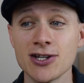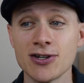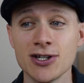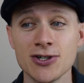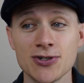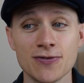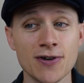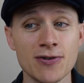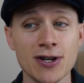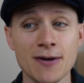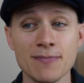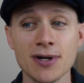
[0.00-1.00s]
you can use your
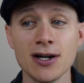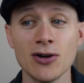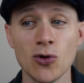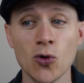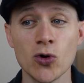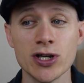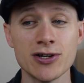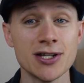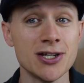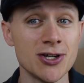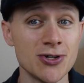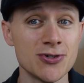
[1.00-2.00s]
phone number or you
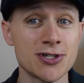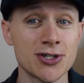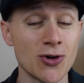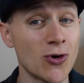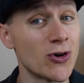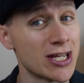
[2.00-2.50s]
can use your